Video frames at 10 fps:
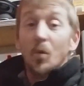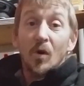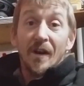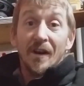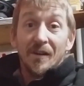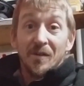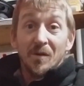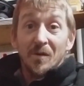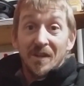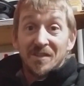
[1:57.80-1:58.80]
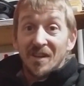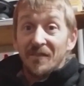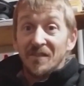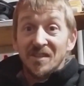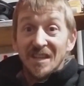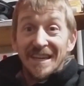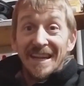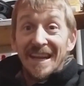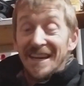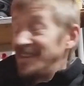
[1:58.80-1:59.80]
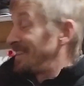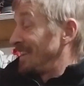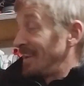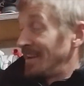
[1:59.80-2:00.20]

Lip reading: wood here too. This stuff is neat.